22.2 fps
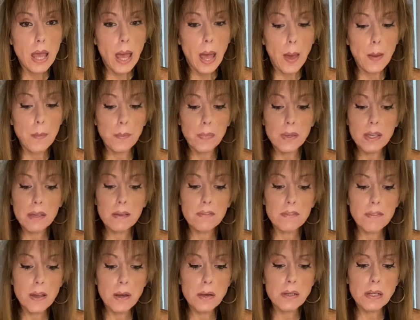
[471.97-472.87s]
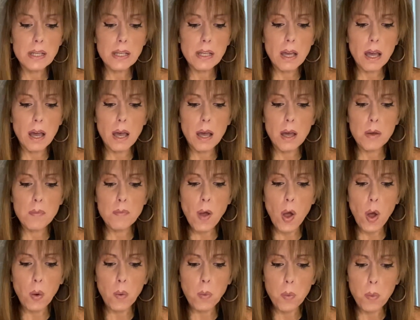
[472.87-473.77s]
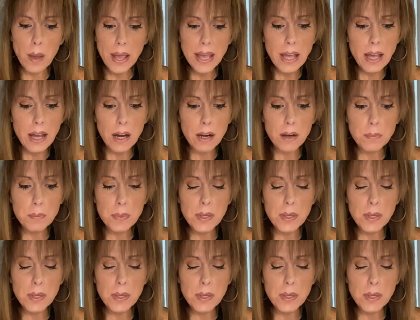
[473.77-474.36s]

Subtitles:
and being very aware,